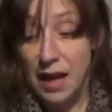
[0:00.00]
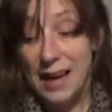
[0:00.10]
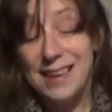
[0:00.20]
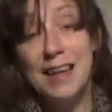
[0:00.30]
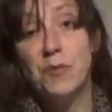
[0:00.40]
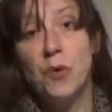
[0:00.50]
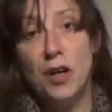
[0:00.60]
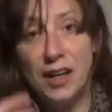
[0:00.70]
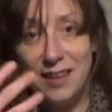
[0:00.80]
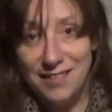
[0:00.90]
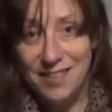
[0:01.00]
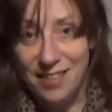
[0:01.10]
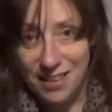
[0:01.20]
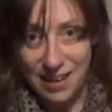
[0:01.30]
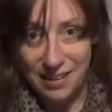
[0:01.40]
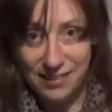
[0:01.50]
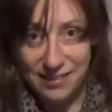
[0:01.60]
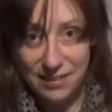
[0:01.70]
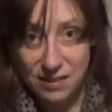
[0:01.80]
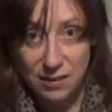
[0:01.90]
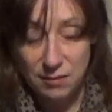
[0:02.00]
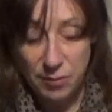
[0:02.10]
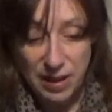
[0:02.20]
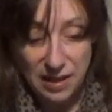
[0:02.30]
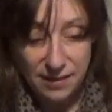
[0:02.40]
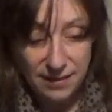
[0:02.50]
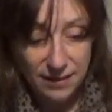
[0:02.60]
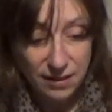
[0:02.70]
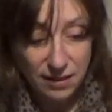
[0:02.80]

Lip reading: and then work into this piece